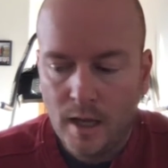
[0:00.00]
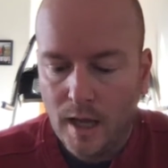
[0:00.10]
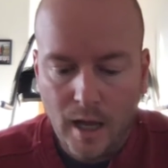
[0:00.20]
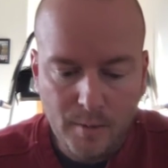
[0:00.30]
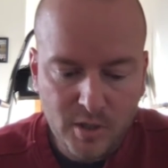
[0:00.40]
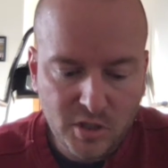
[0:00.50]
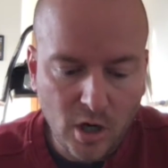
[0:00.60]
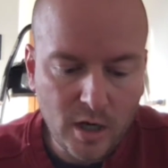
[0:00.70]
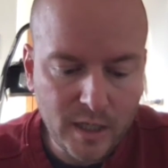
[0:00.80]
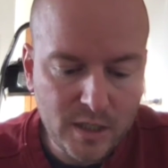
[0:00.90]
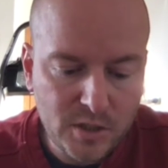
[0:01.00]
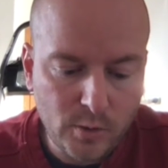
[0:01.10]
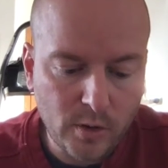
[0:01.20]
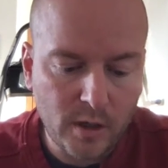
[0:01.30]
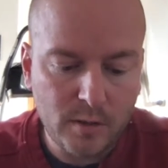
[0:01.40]
The target is
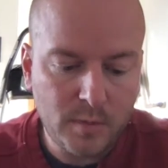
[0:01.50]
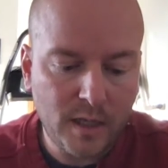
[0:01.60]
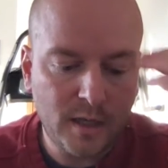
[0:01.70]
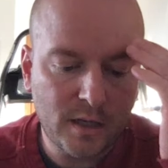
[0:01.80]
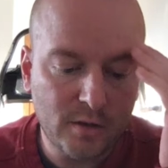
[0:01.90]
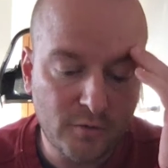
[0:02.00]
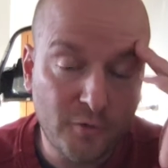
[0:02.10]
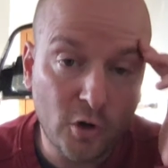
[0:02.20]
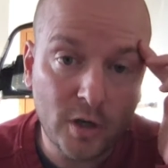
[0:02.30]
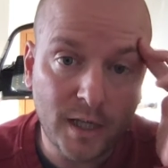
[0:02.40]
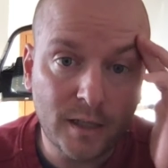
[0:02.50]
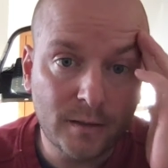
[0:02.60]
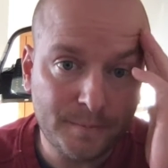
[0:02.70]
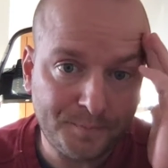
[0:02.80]
you are going to be converting